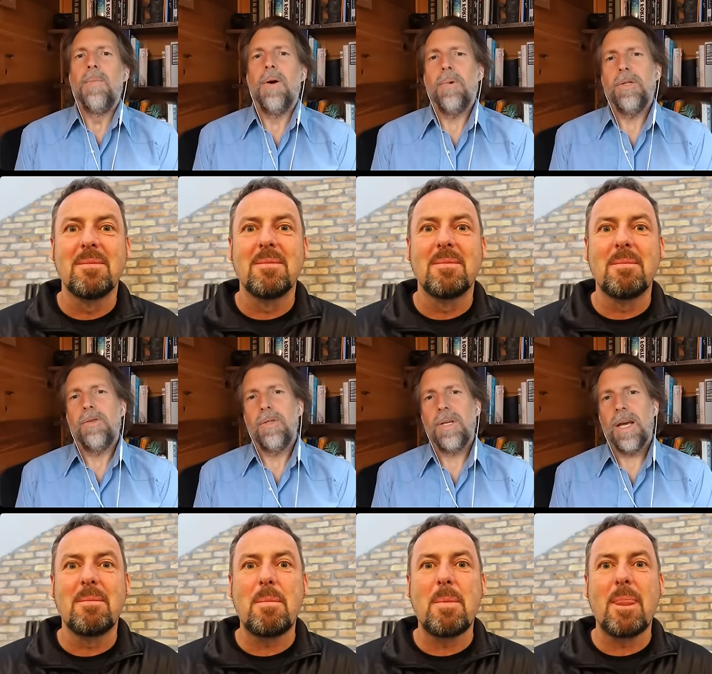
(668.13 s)
Speaker 1: But would
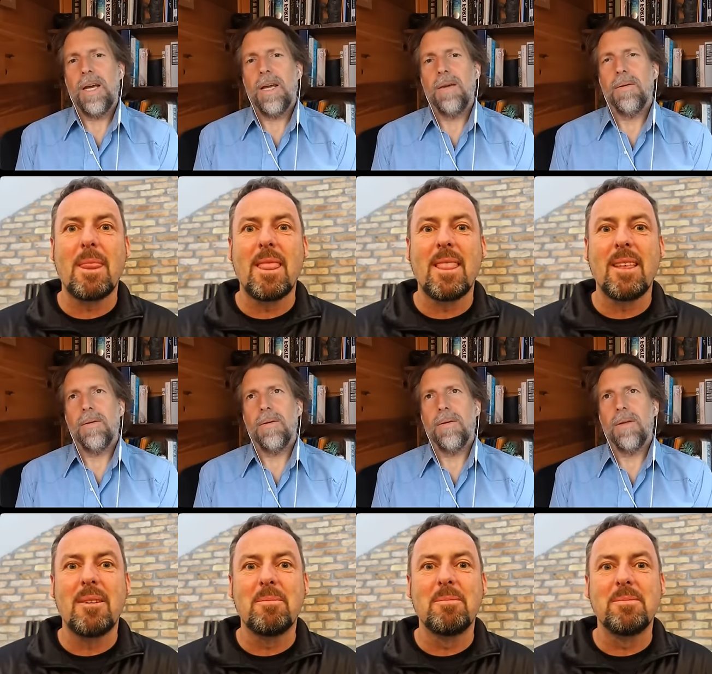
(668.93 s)
you say
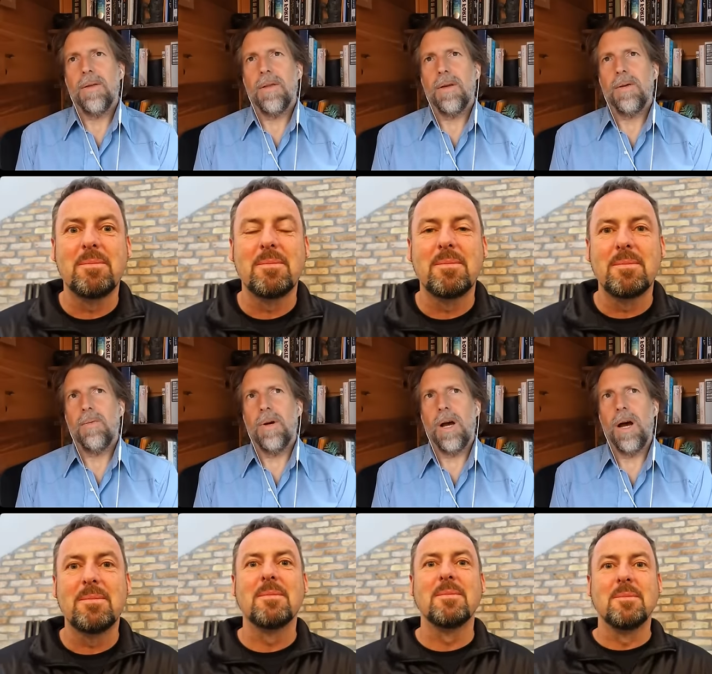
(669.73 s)
the
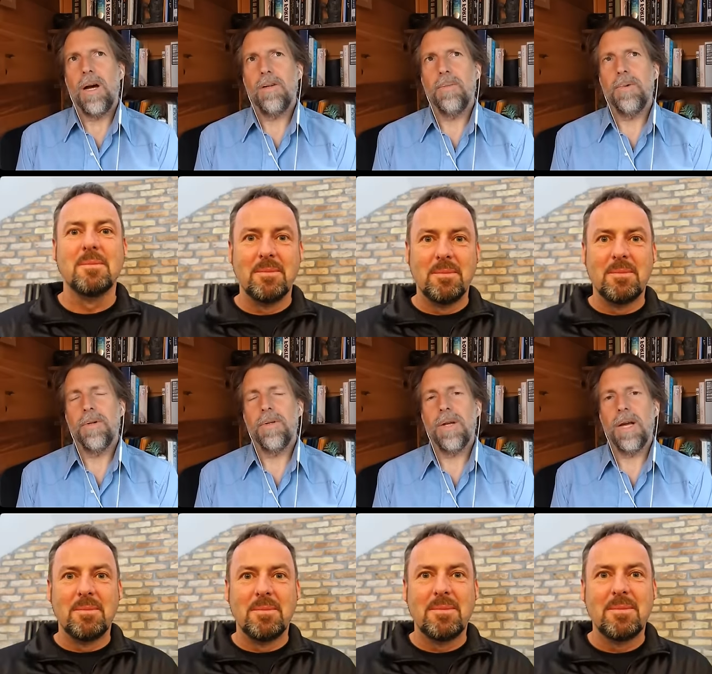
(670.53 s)

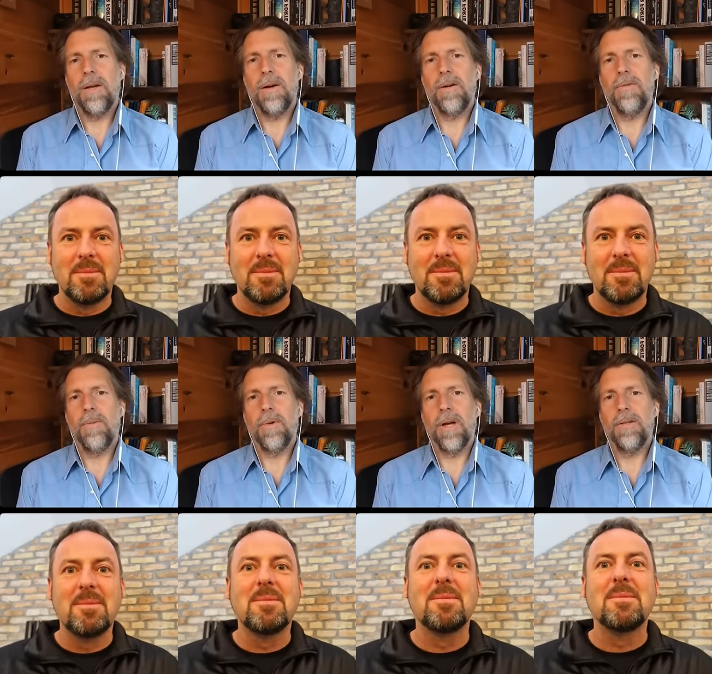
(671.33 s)
100% of the
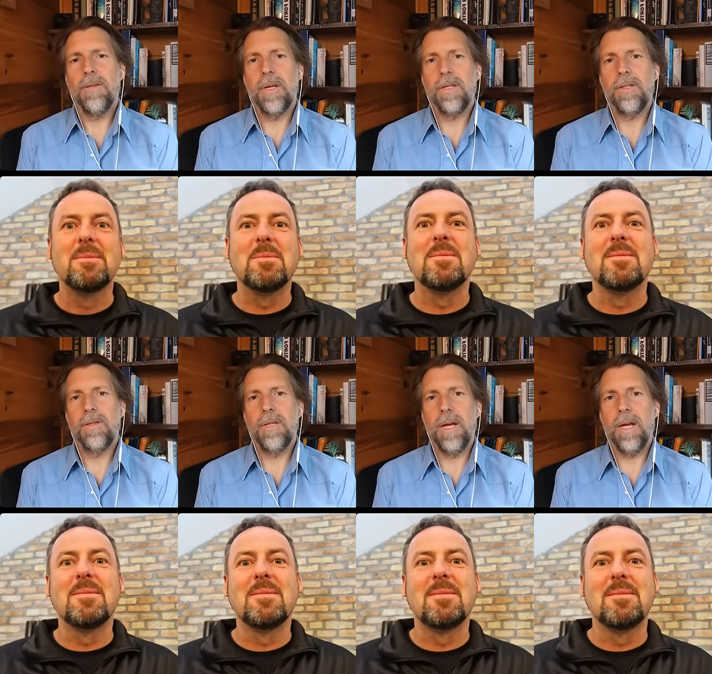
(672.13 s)
breaths that you're
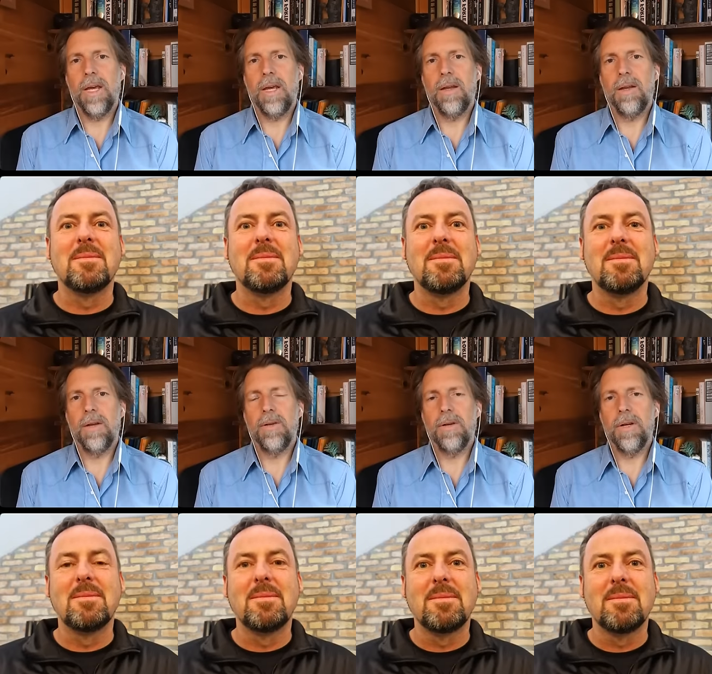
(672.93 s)
taking
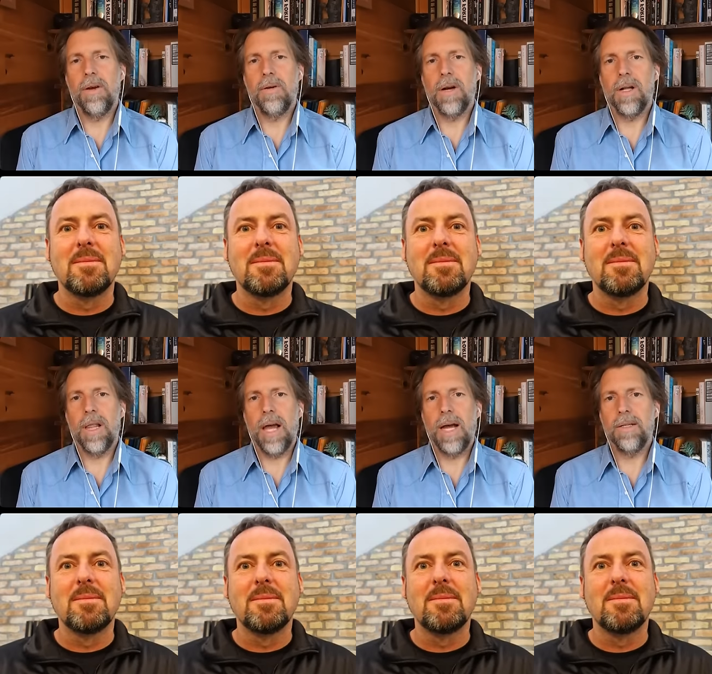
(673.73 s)
during yoga
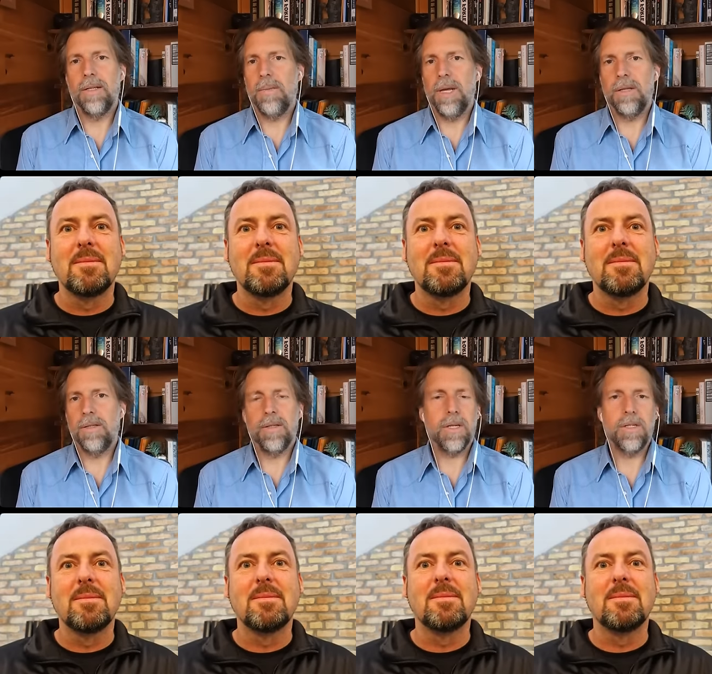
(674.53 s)
class, I mean,
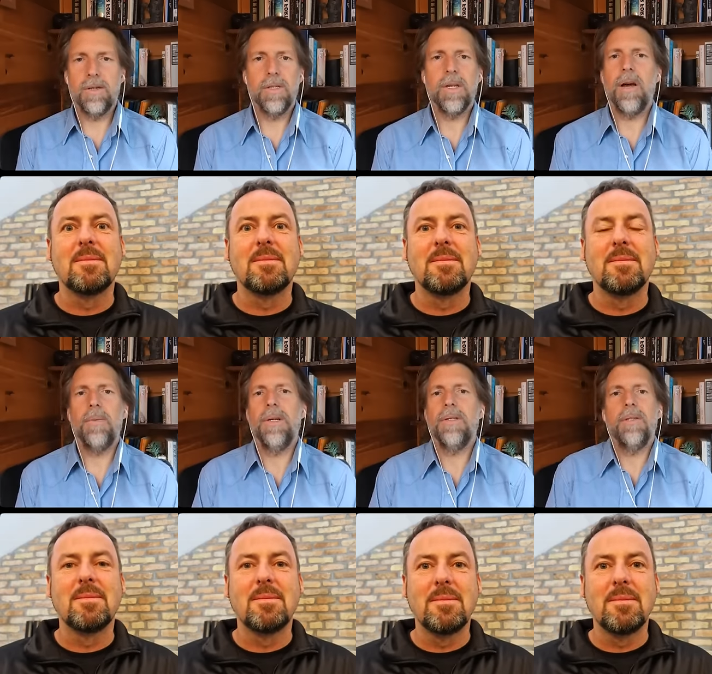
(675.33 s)
because there's
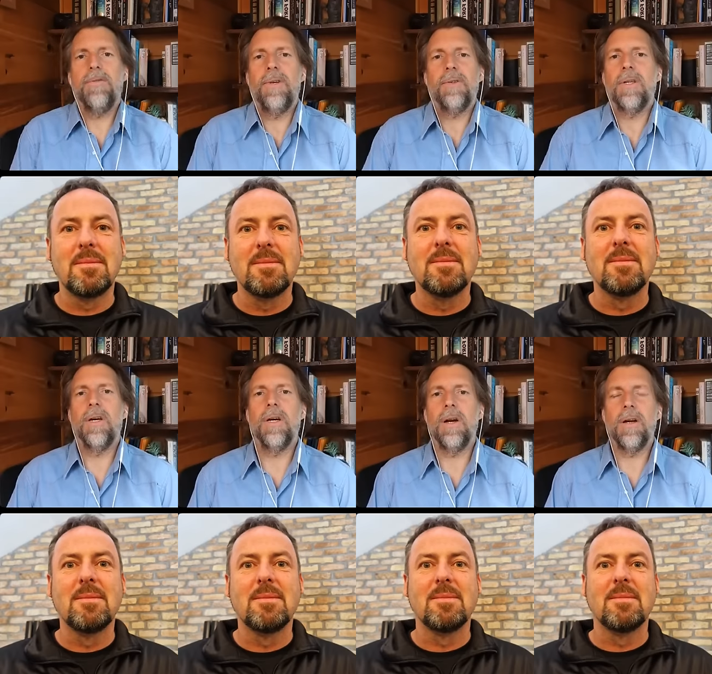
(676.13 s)
some, it just feels
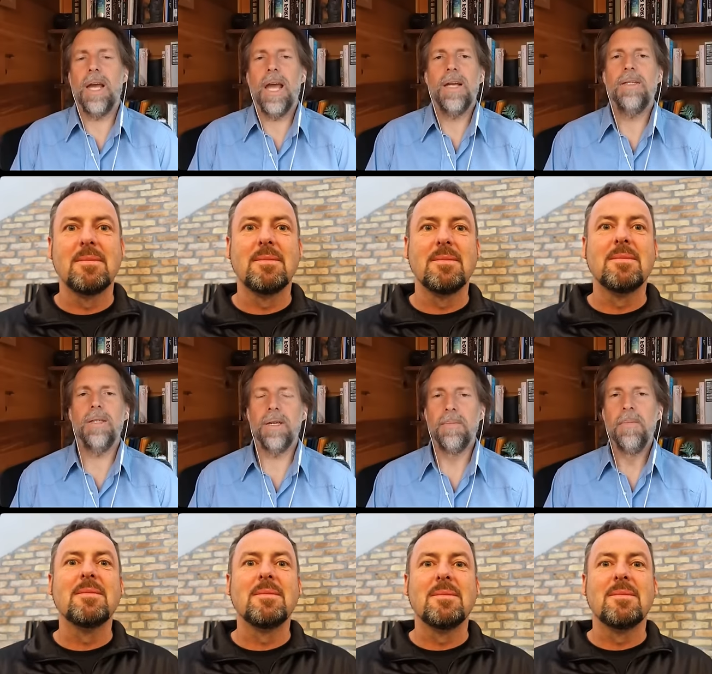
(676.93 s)
good on occasion
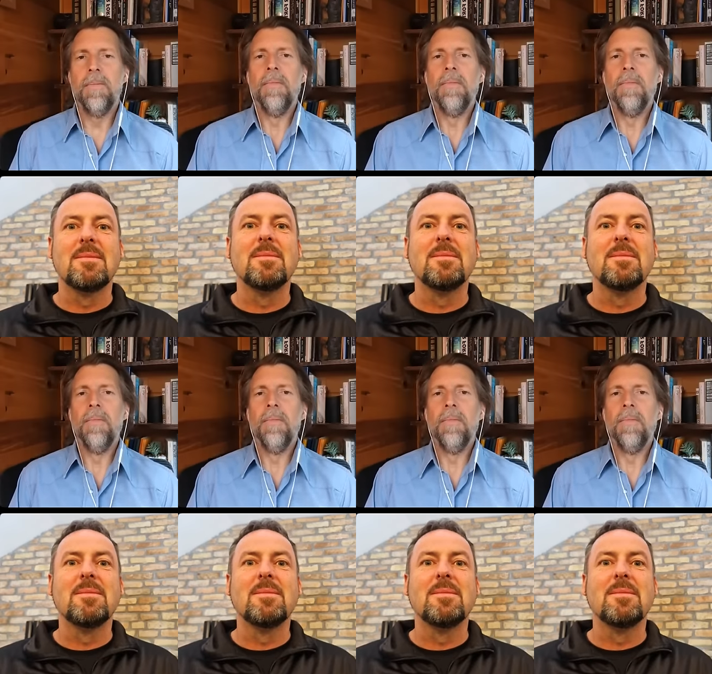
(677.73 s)
to...